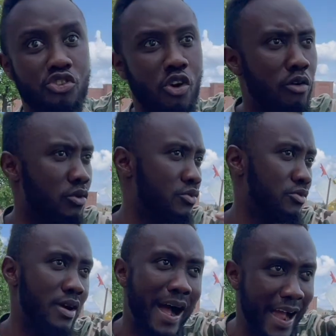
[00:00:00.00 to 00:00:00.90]
jungle
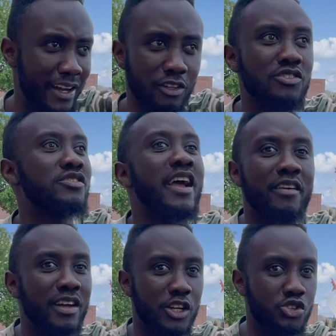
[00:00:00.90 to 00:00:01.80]
right
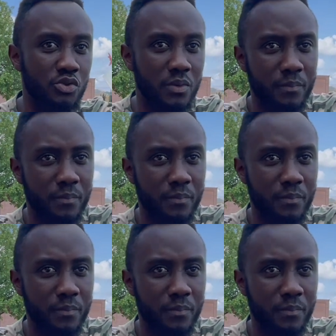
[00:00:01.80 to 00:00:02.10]
staring at you.